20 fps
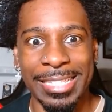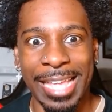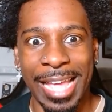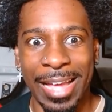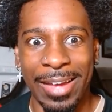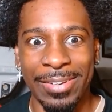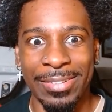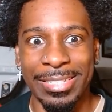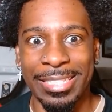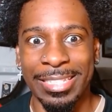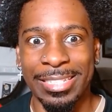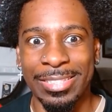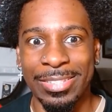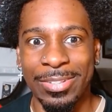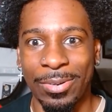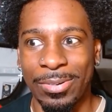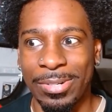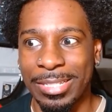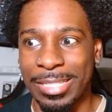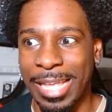how is the
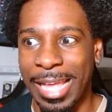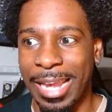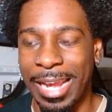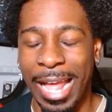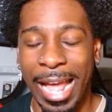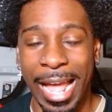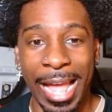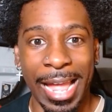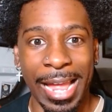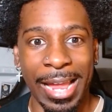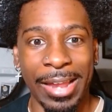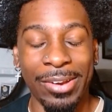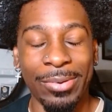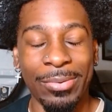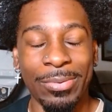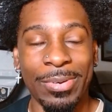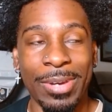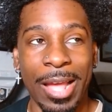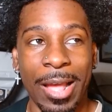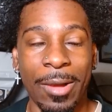score that high? I
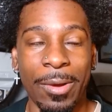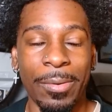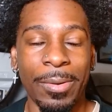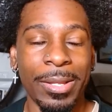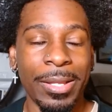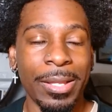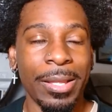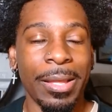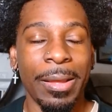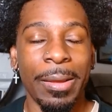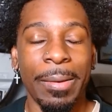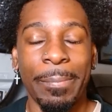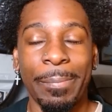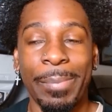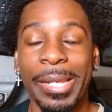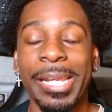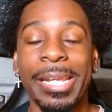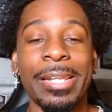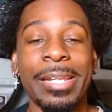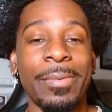don't know.
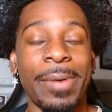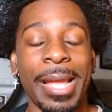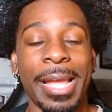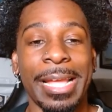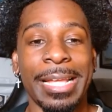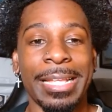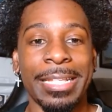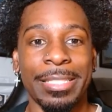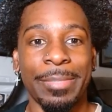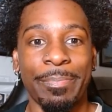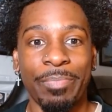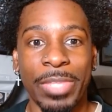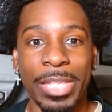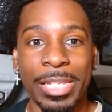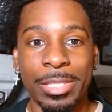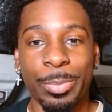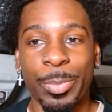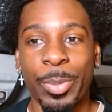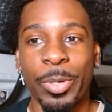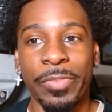But anyways,
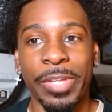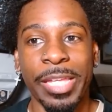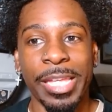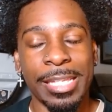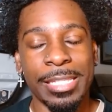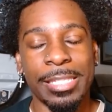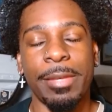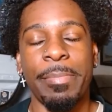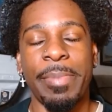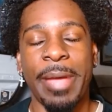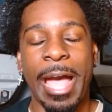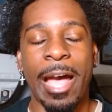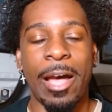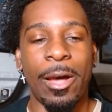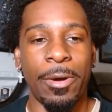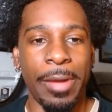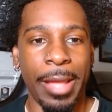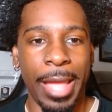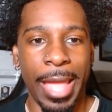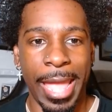this movie is
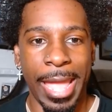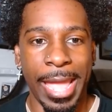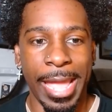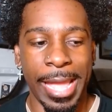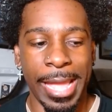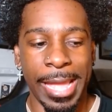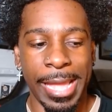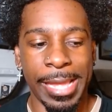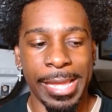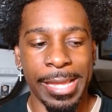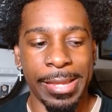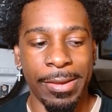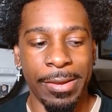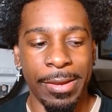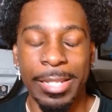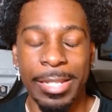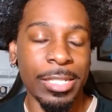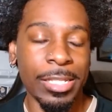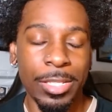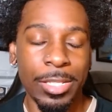about and
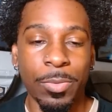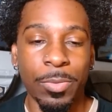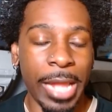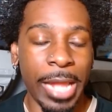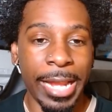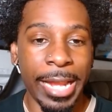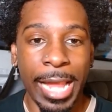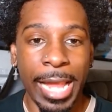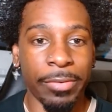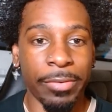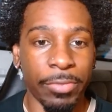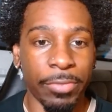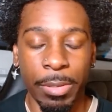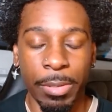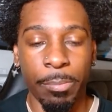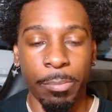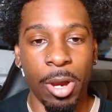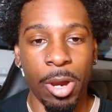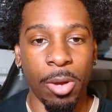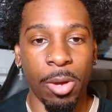this is what I got from
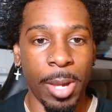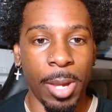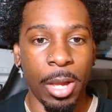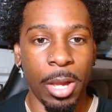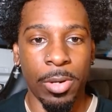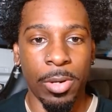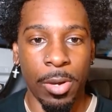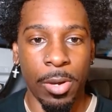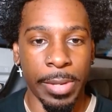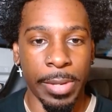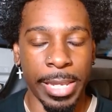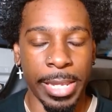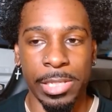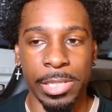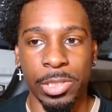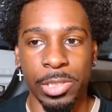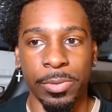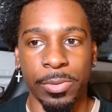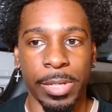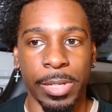the promo going
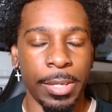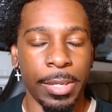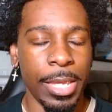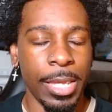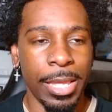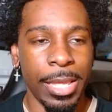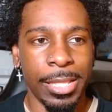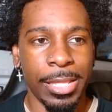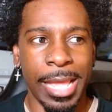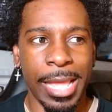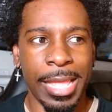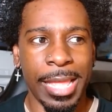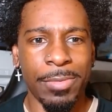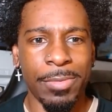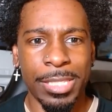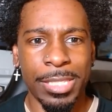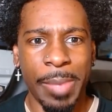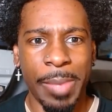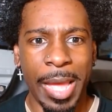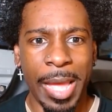into it, that it
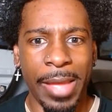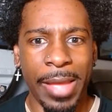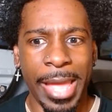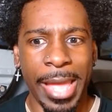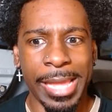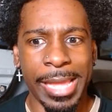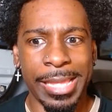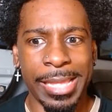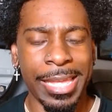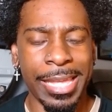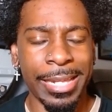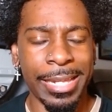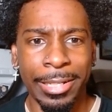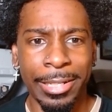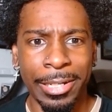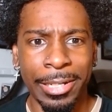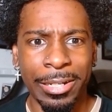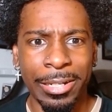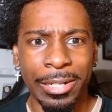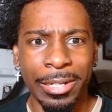was about a
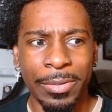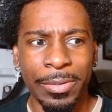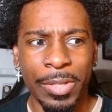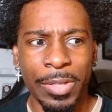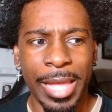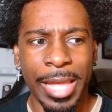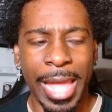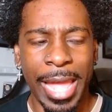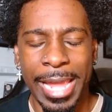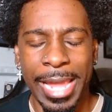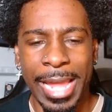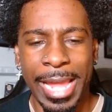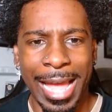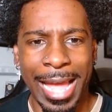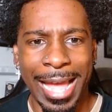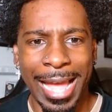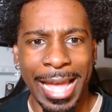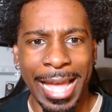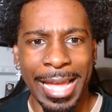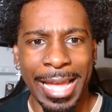killer
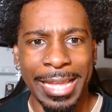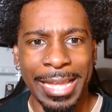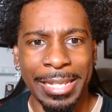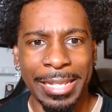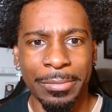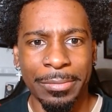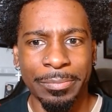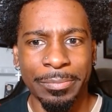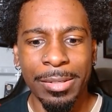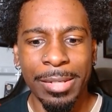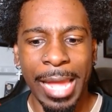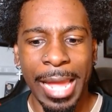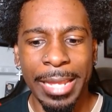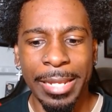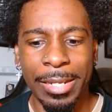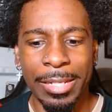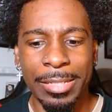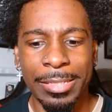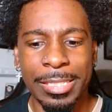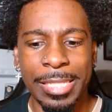AI
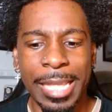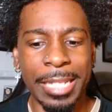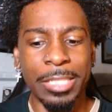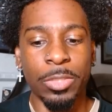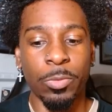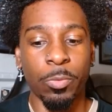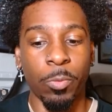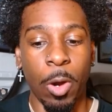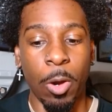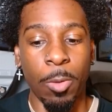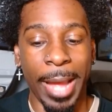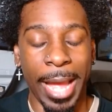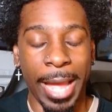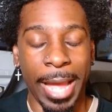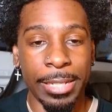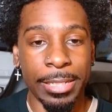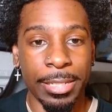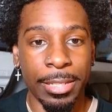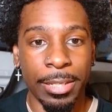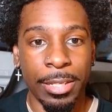like sex
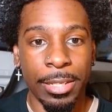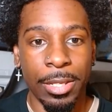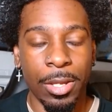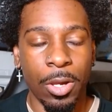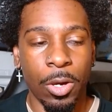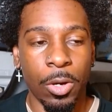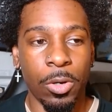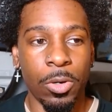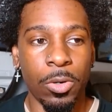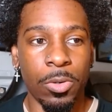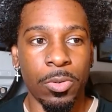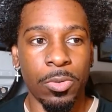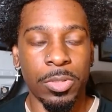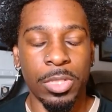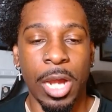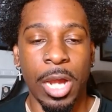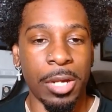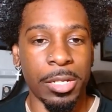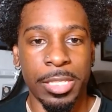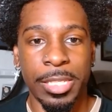robot who
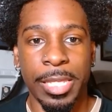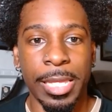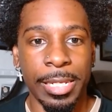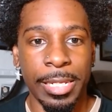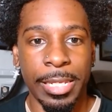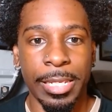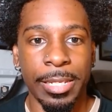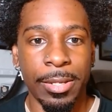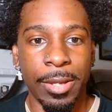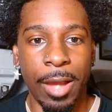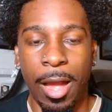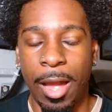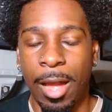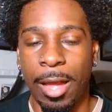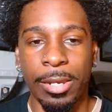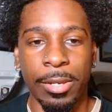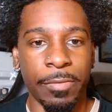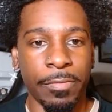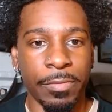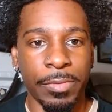starts killing
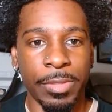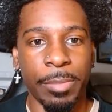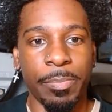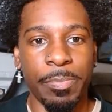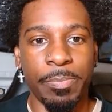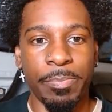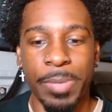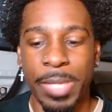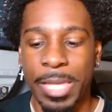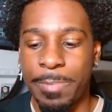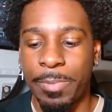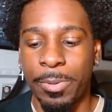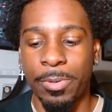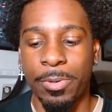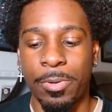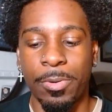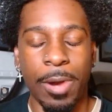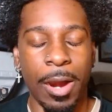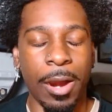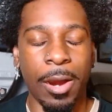all of the
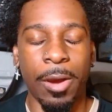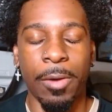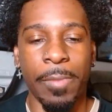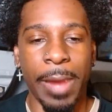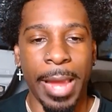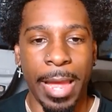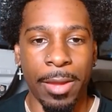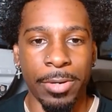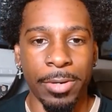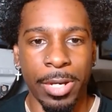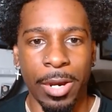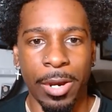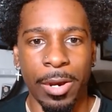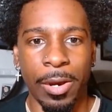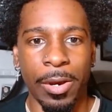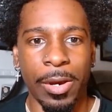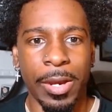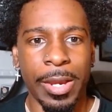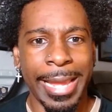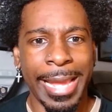people who are around
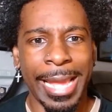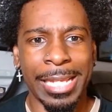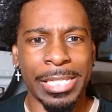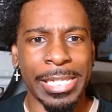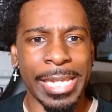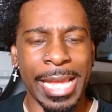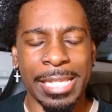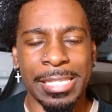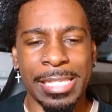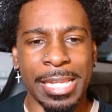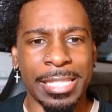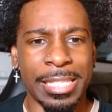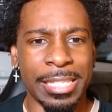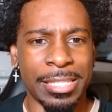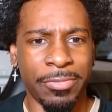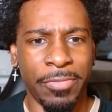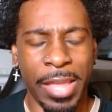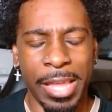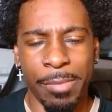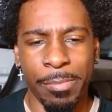her, and she has like
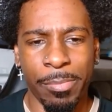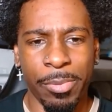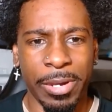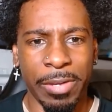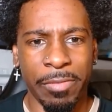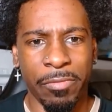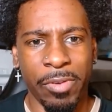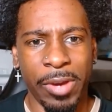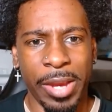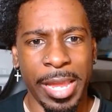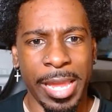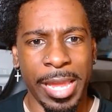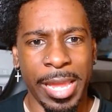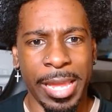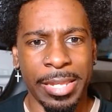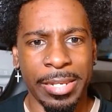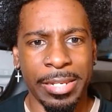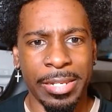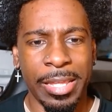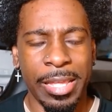this fake
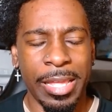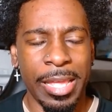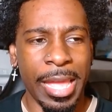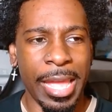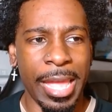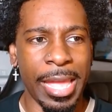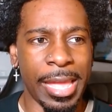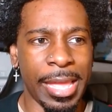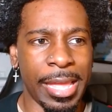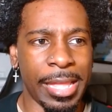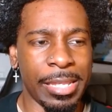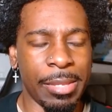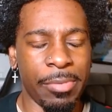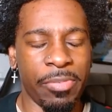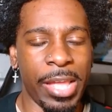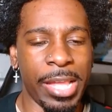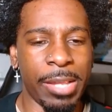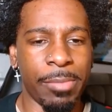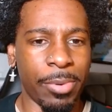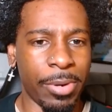boyfriend, and the
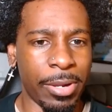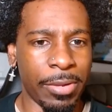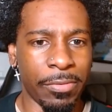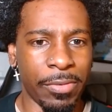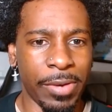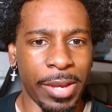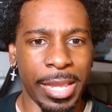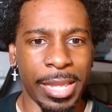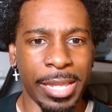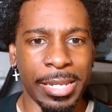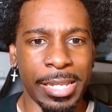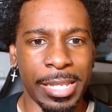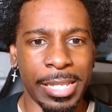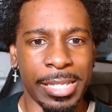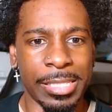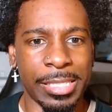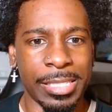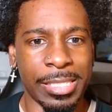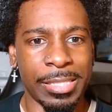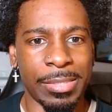fake boyfriend
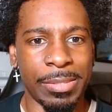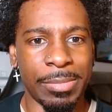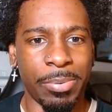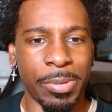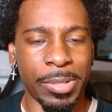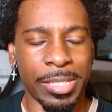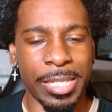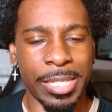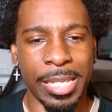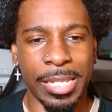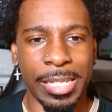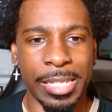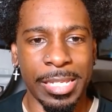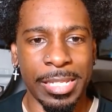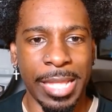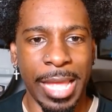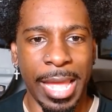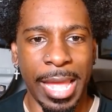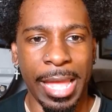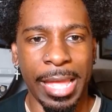is
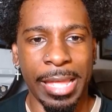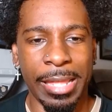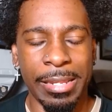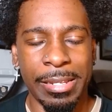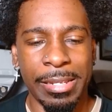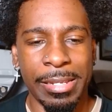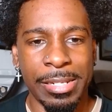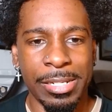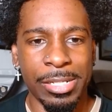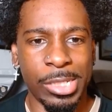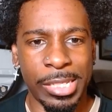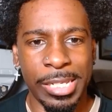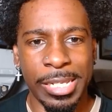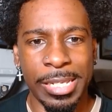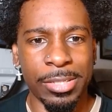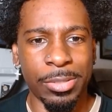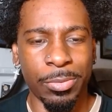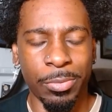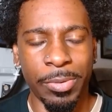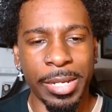pretending that
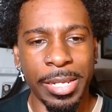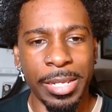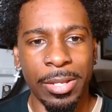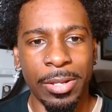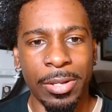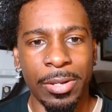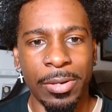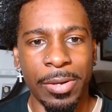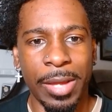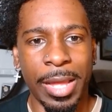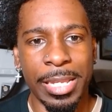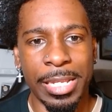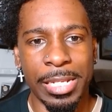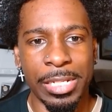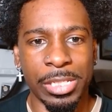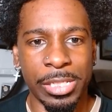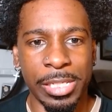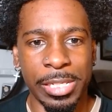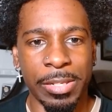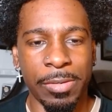she is real, and
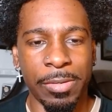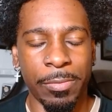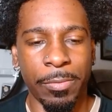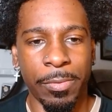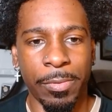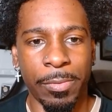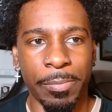then she